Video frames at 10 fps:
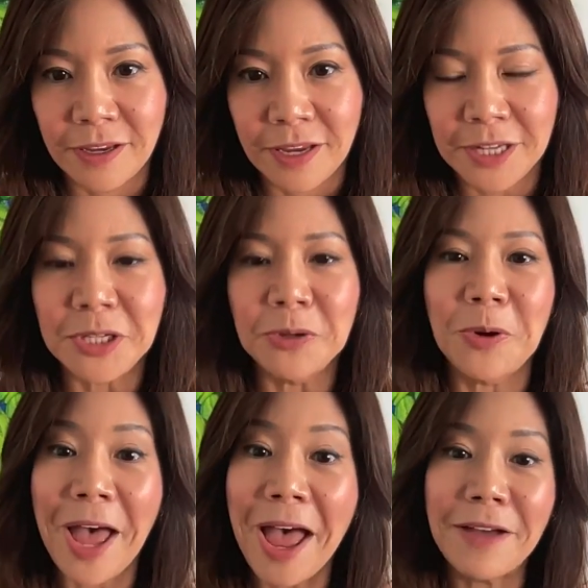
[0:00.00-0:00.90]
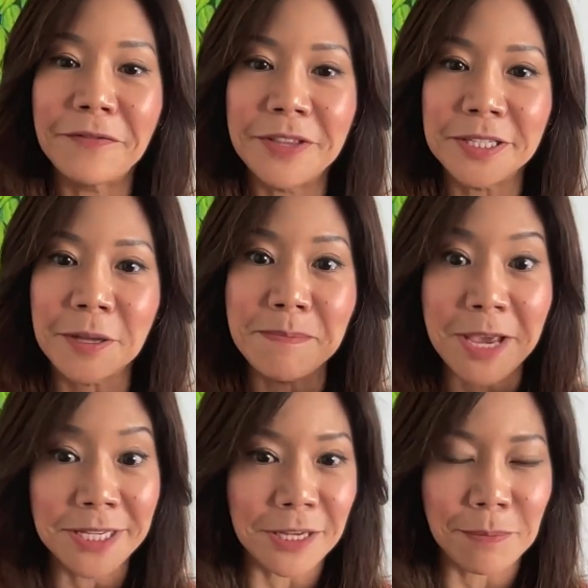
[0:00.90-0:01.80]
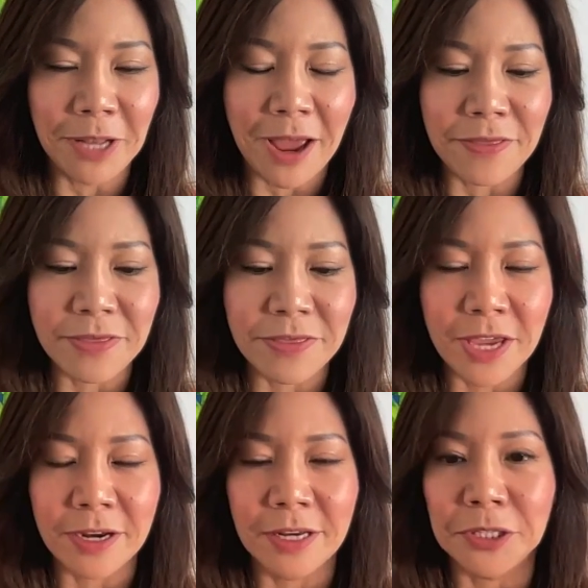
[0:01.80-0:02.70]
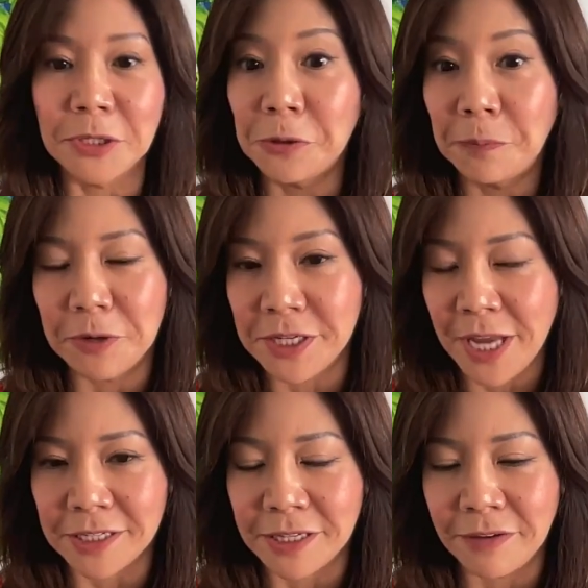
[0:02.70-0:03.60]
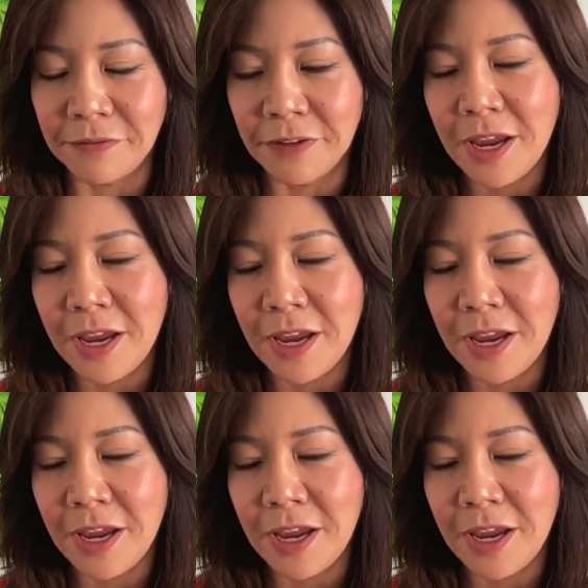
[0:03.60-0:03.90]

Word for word: And so you have this amazing plant that is neuroprotective.